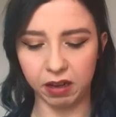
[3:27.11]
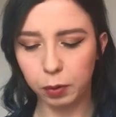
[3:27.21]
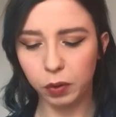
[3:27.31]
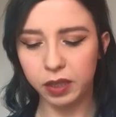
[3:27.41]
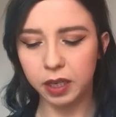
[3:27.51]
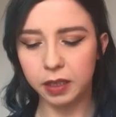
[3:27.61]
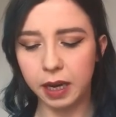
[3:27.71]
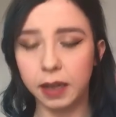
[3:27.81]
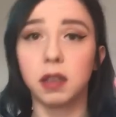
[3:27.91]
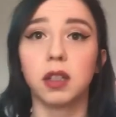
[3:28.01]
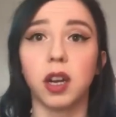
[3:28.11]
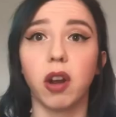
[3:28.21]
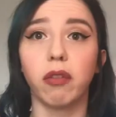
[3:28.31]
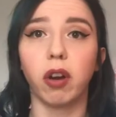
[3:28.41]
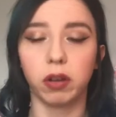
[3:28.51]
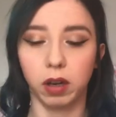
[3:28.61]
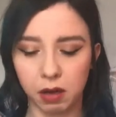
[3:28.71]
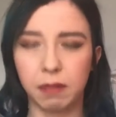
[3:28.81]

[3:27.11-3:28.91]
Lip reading: Bold and intense. You're not wrong.